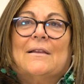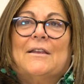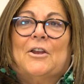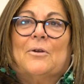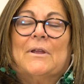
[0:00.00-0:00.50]

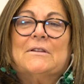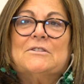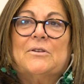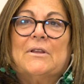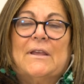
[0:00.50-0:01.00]
you know, and
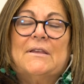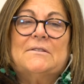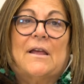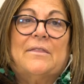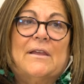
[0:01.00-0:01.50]
so
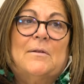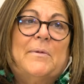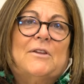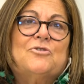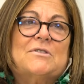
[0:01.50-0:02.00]
he's, I think it'll
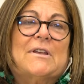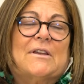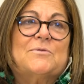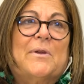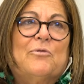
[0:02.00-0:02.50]
be interesting,
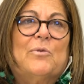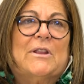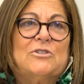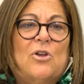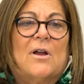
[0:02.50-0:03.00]
because we haven't
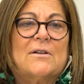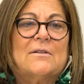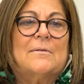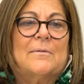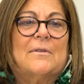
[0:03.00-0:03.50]
really
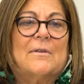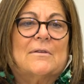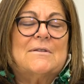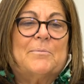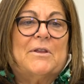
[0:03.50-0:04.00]
talked,
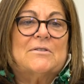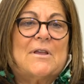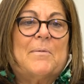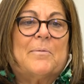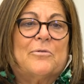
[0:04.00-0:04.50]
somebody's
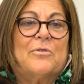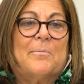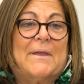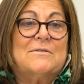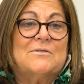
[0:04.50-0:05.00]
come up through the
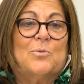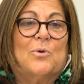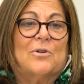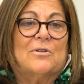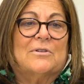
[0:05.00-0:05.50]
men's
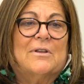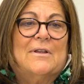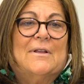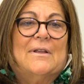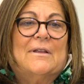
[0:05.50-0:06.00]
world
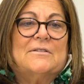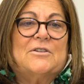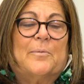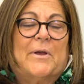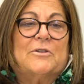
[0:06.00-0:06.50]

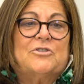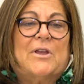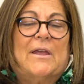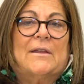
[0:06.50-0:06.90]
so much,